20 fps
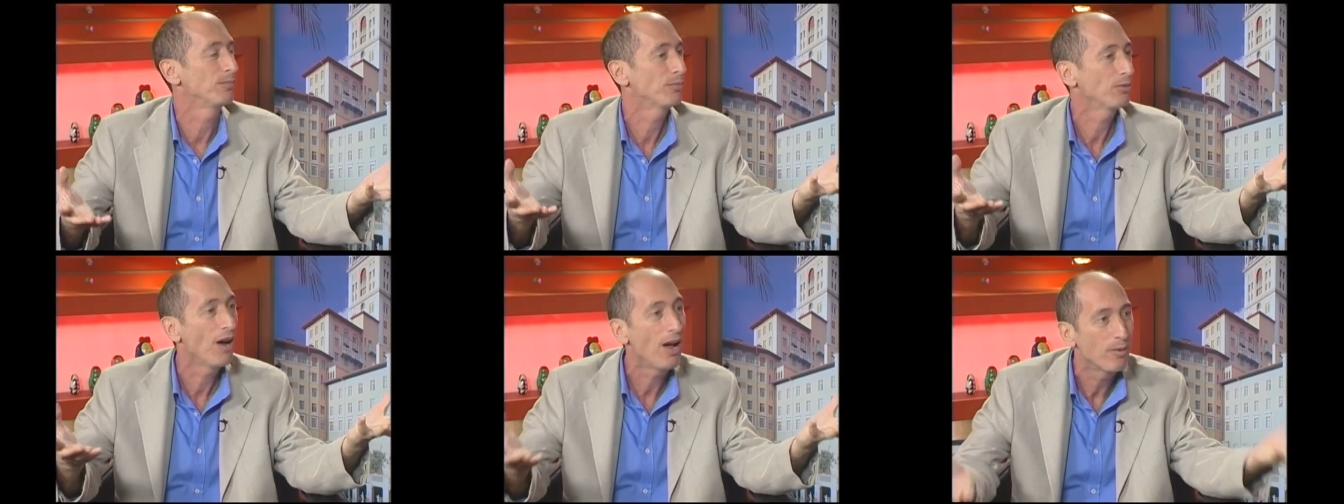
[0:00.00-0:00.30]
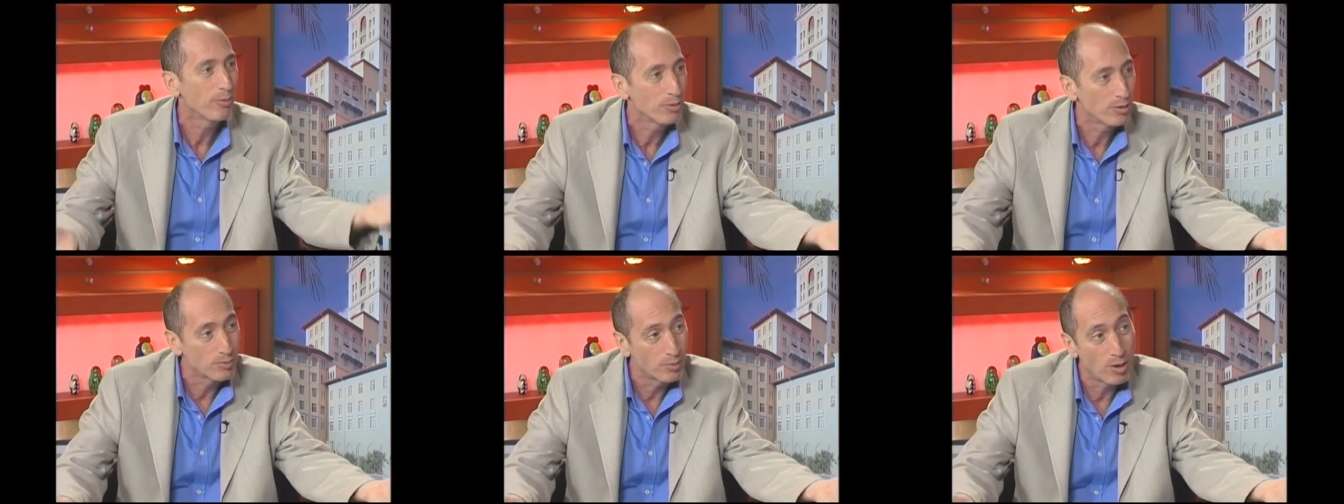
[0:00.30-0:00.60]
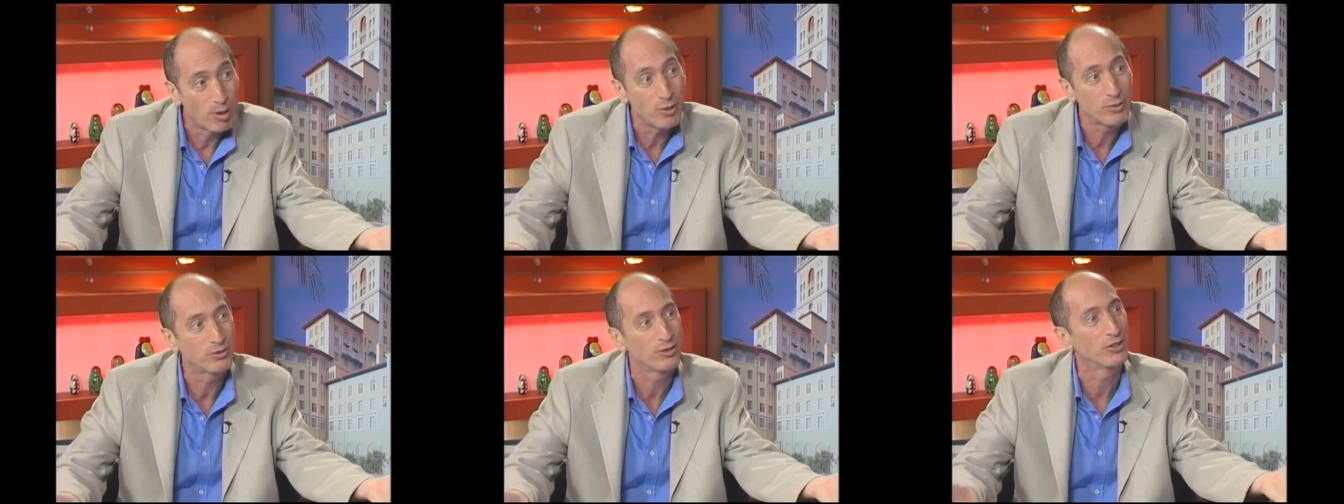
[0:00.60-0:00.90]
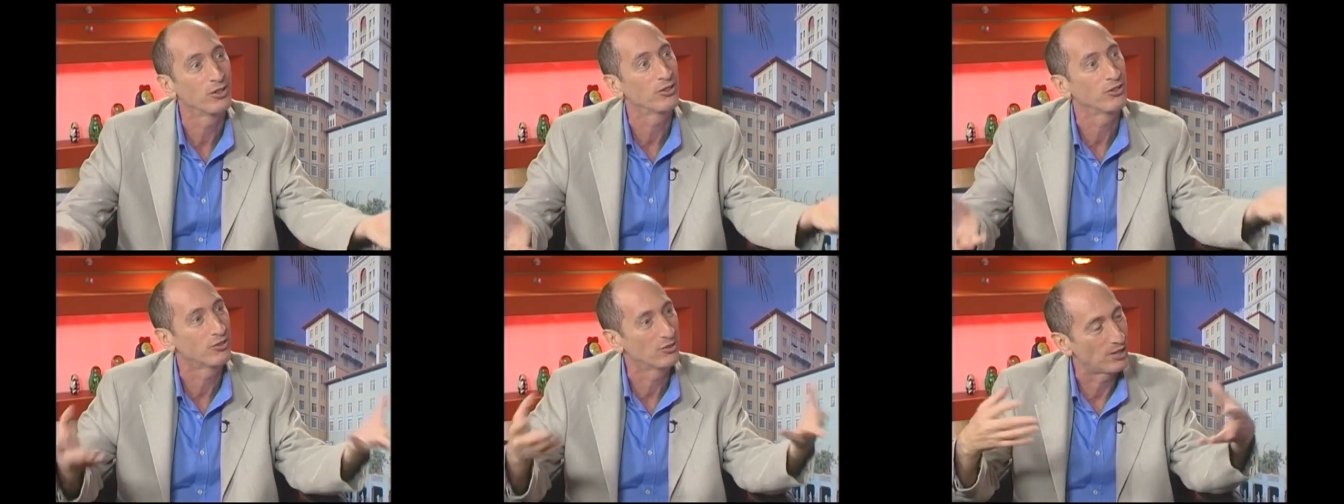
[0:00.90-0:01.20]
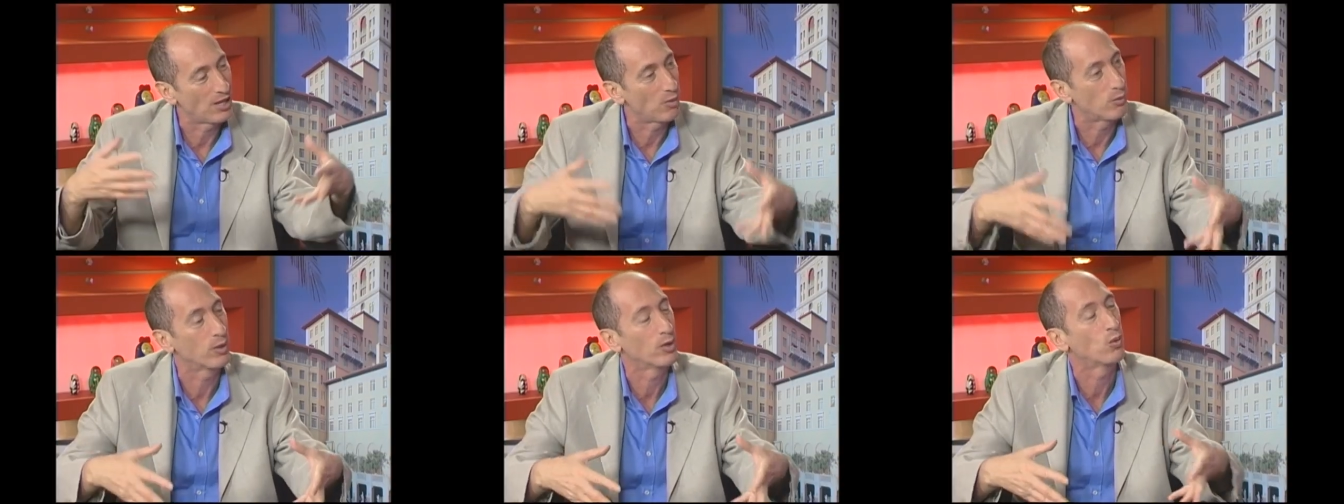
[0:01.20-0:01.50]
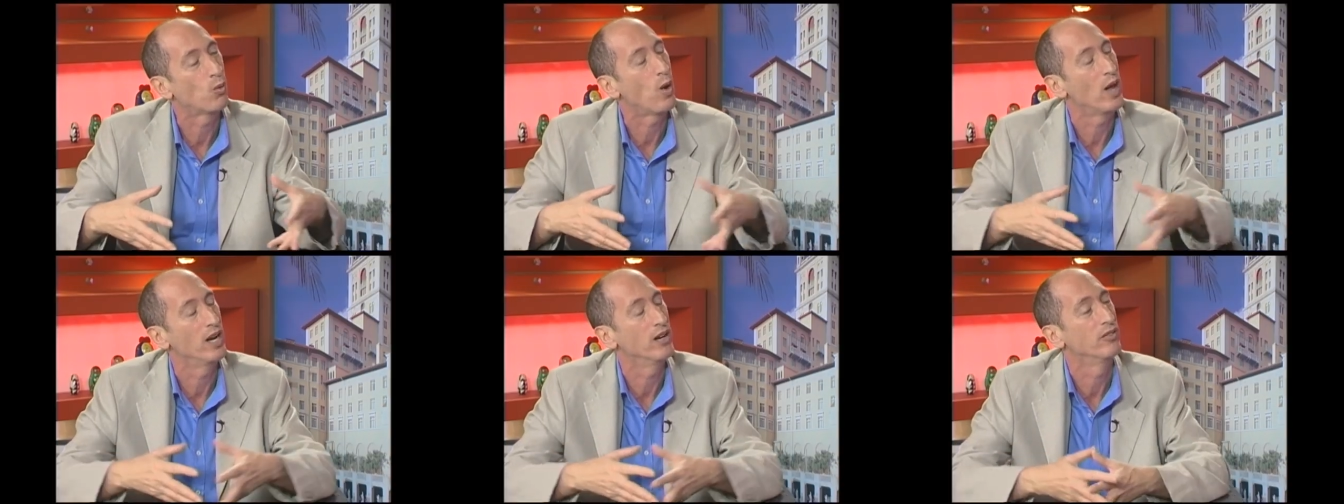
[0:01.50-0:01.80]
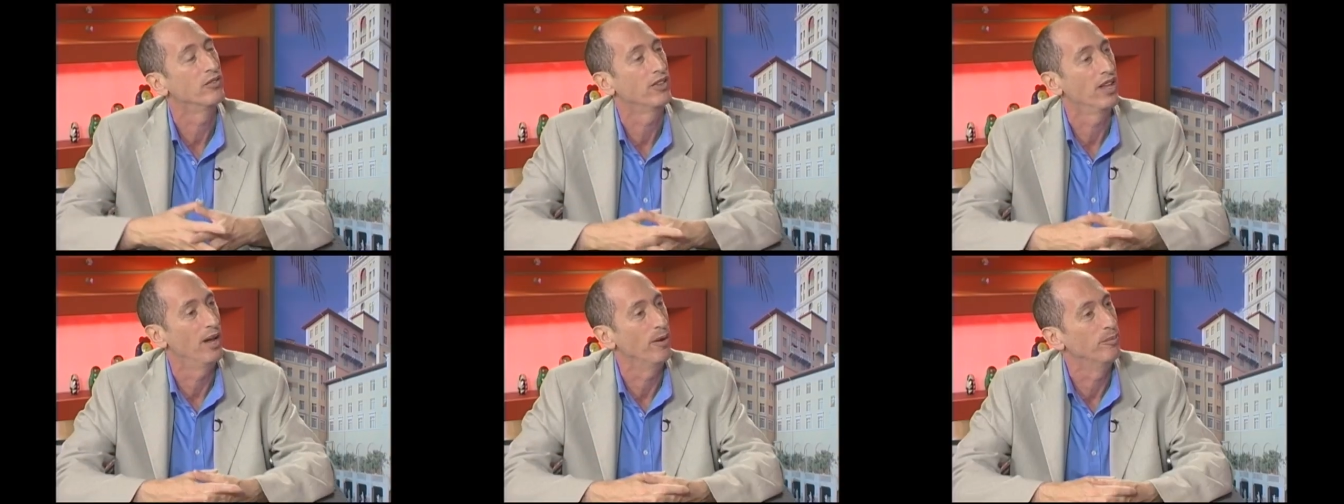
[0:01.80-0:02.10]
proposals that we're one
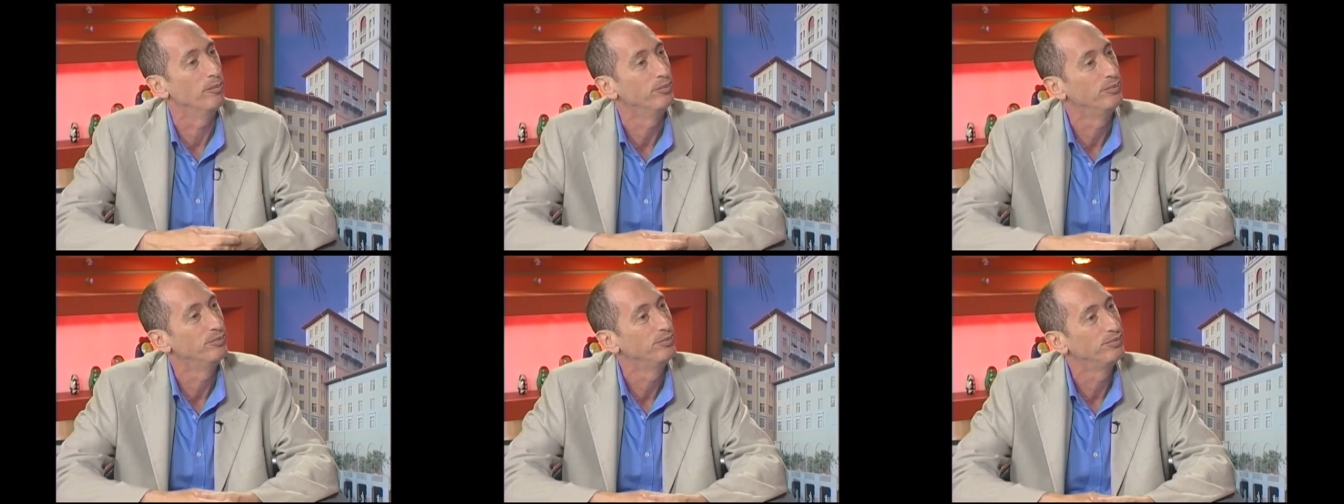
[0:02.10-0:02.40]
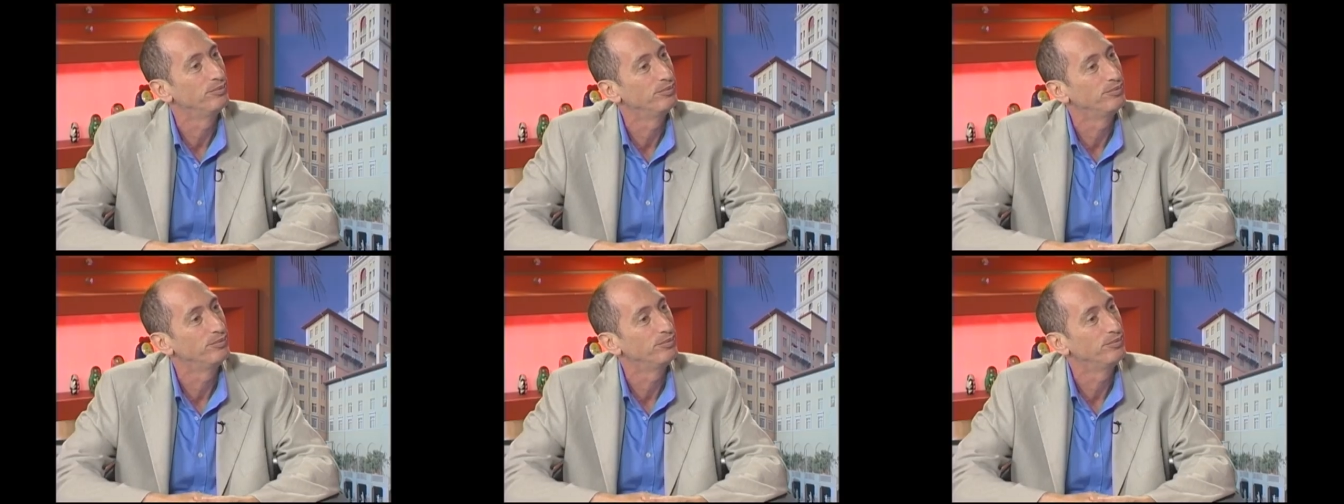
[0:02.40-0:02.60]
of them. So